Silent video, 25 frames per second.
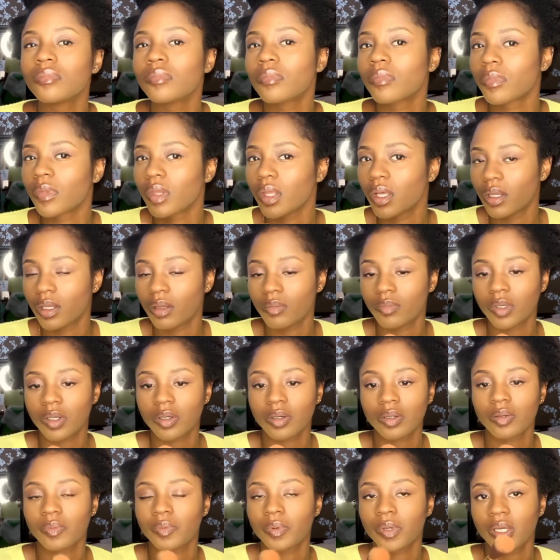And I'm not
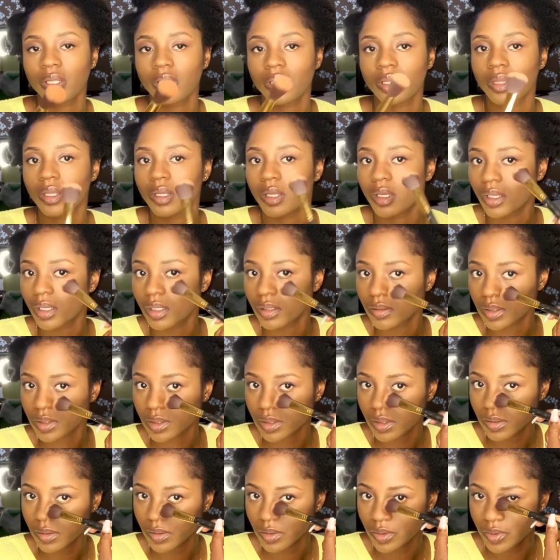gonna put anything again, just
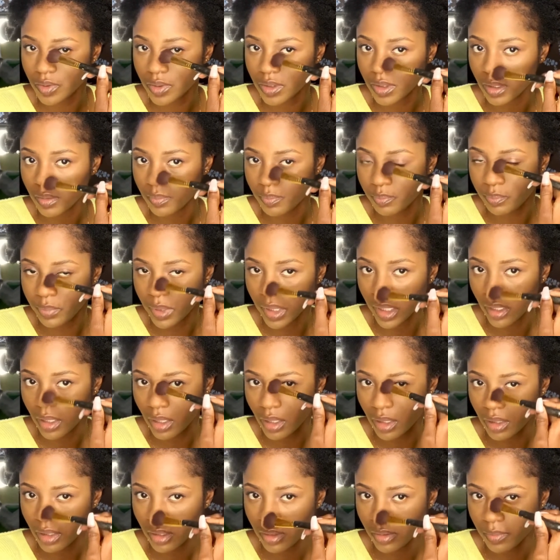gonna use
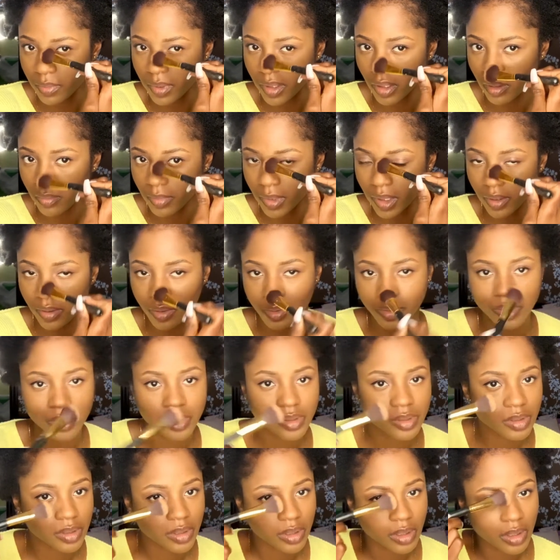a little bit on my
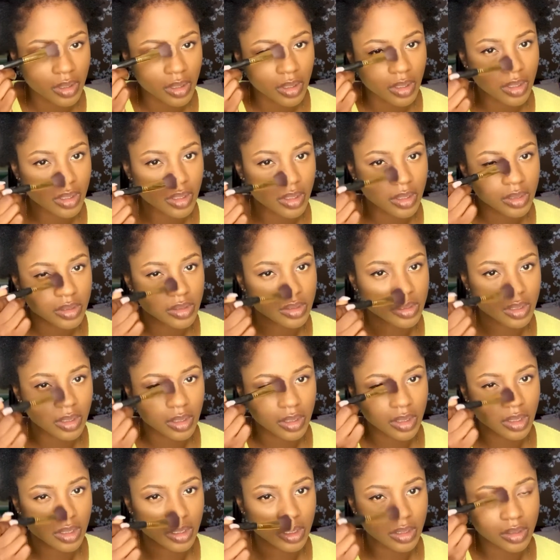nose so
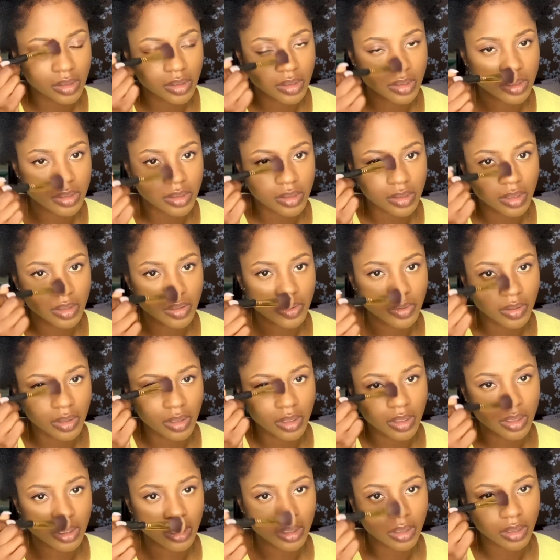it can just
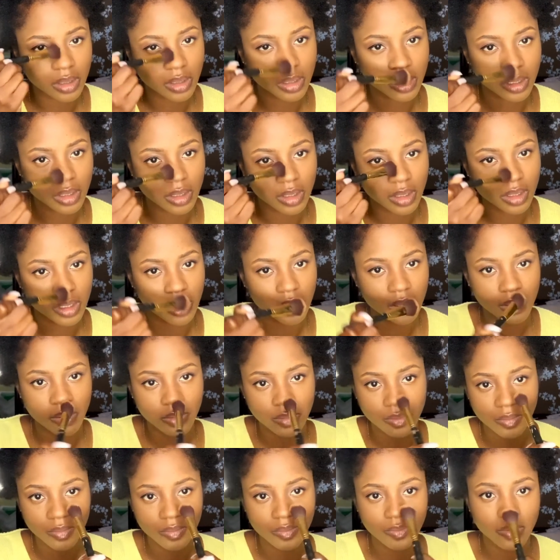look
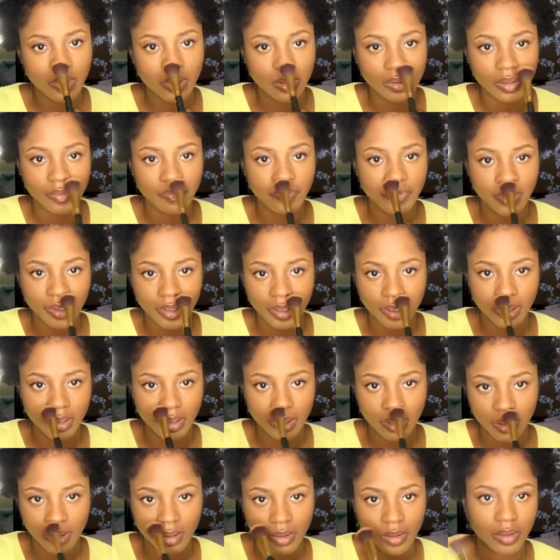well defined.
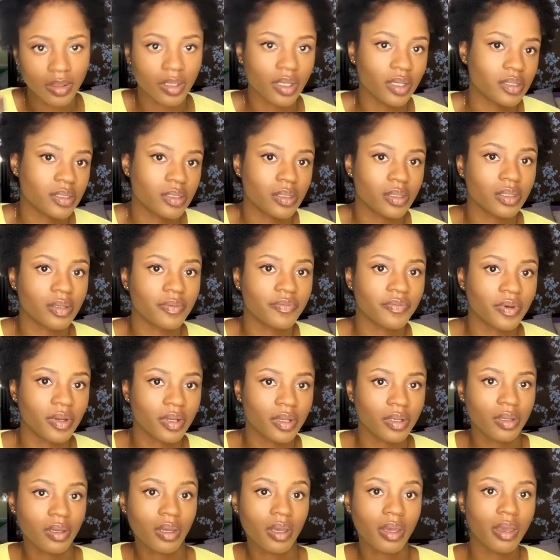Not that it's not
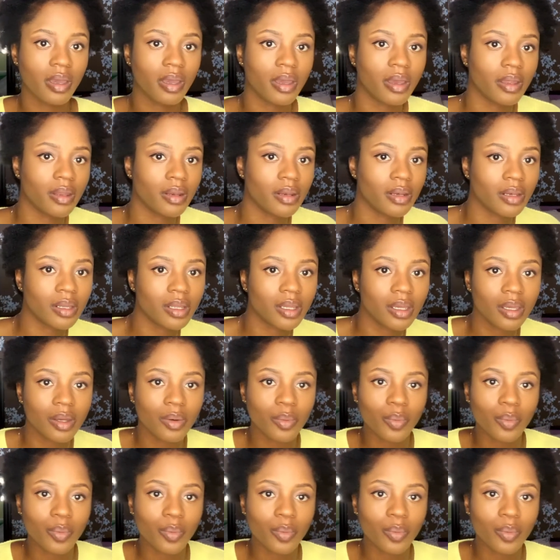defined anyway.